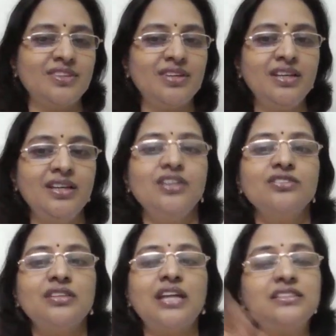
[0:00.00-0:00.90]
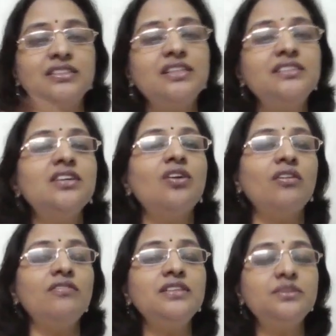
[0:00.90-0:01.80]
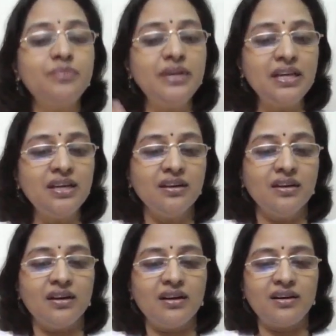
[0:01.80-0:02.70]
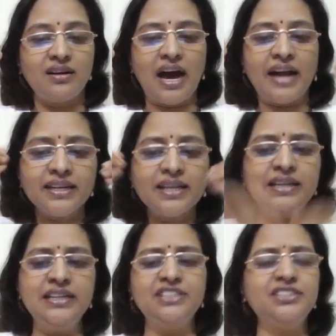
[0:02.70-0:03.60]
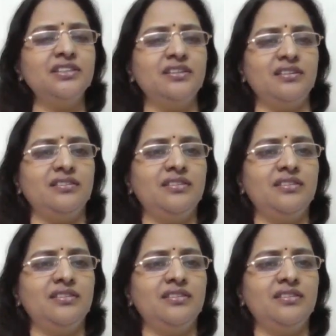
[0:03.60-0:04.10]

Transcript: Okay, so that's the reason always being unconditional.